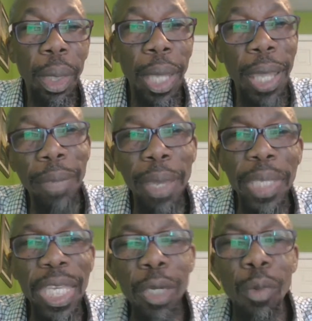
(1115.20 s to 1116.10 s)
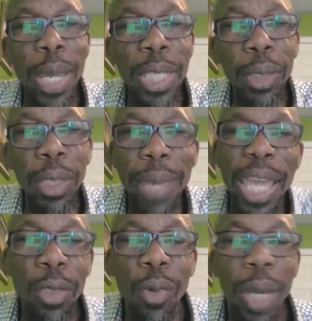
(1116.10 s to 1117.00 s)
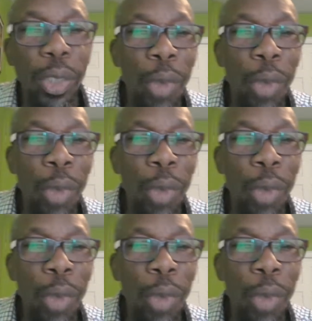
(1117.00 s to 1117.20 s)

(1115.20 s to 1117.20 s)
And maybe he might want